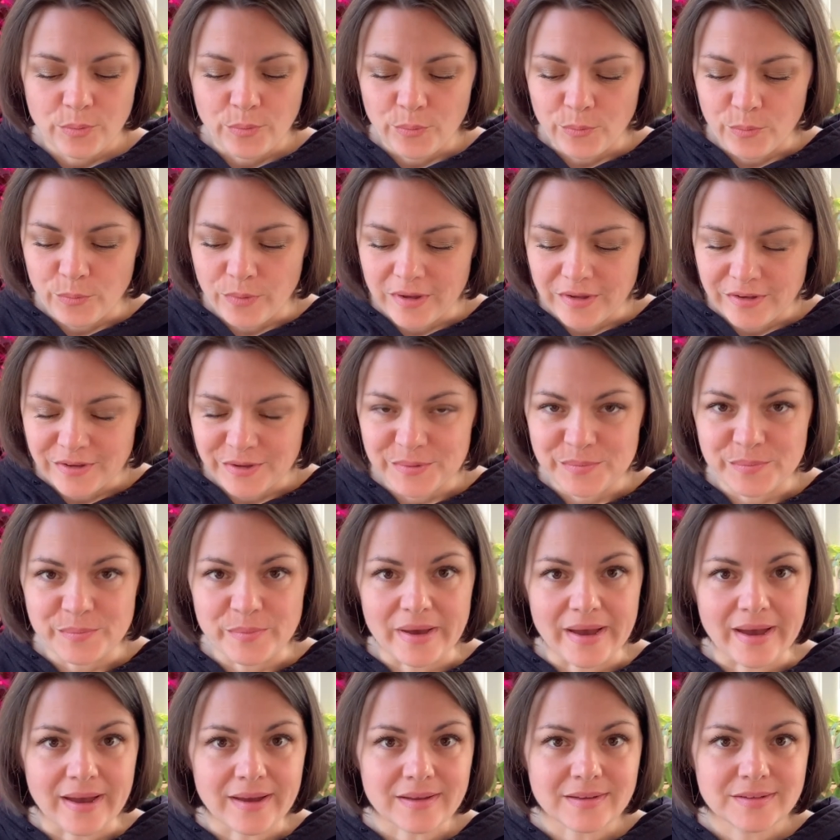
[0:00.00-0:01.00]
Welcome
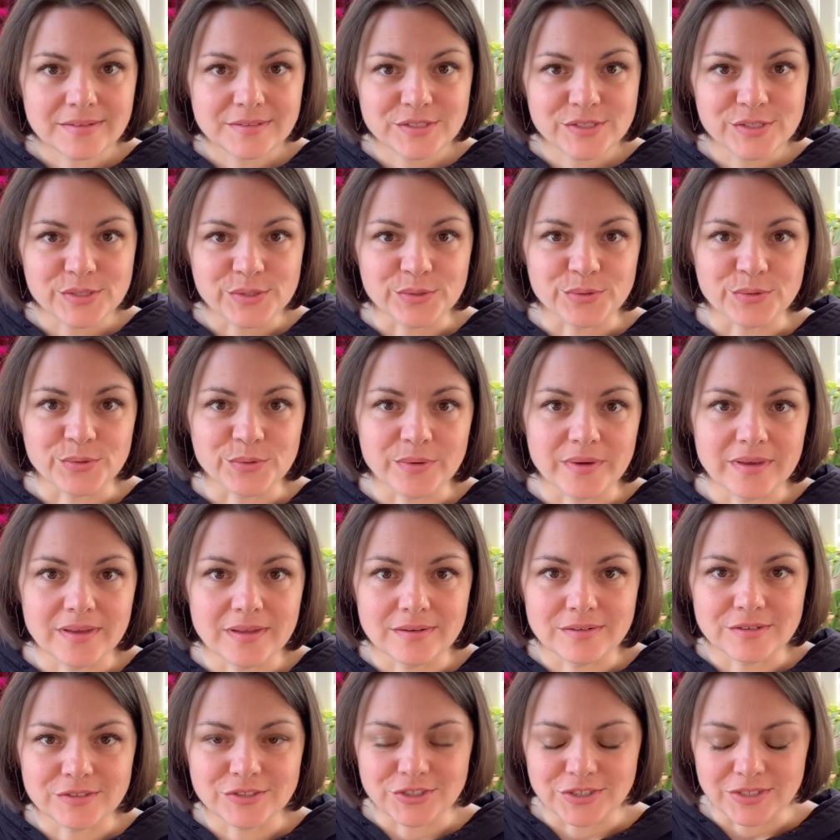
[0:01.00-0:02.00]
back to
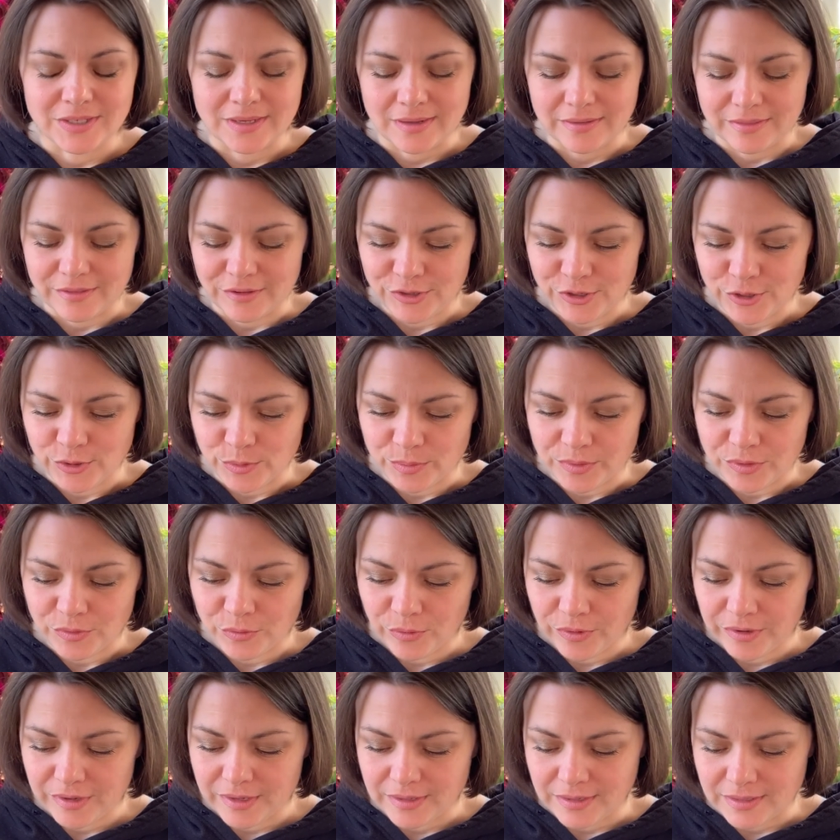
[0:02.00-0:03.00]
Energy and the Human
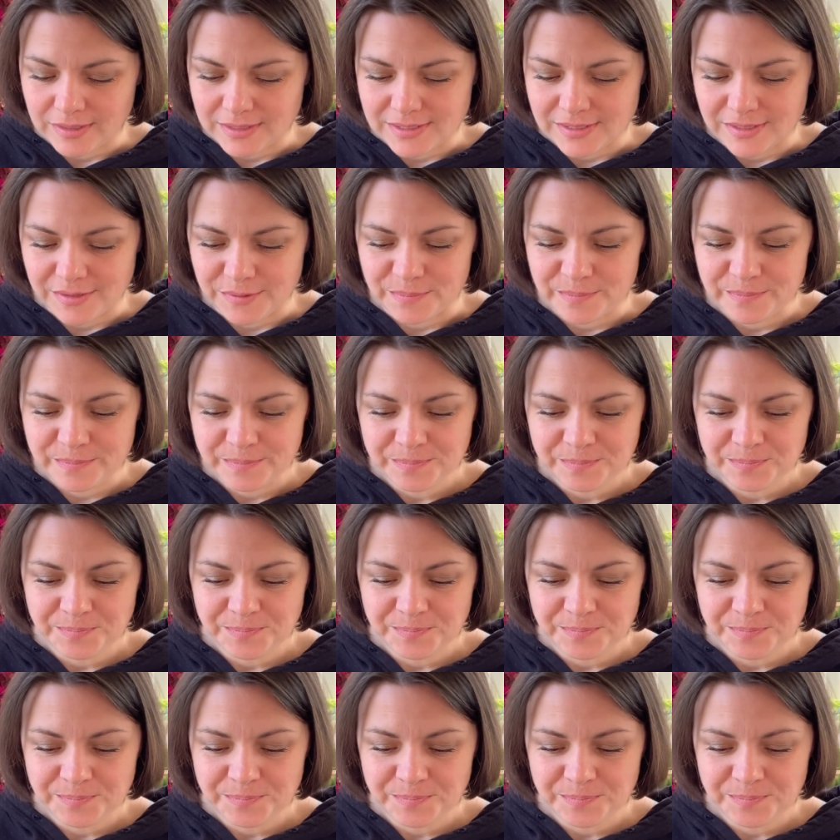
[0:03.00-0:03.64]
Organism.